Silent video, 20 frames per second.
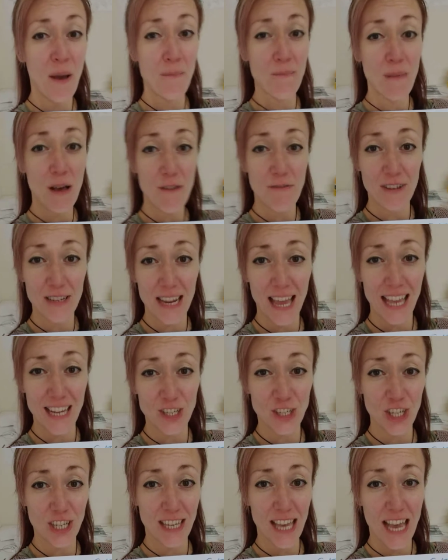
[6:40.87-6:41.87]
Mother
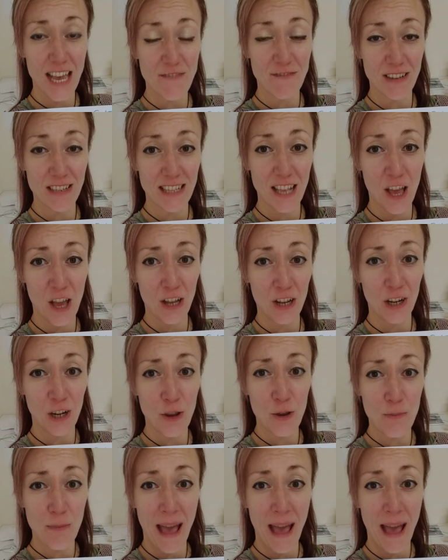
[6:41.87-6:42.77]
Nature gave us her clue,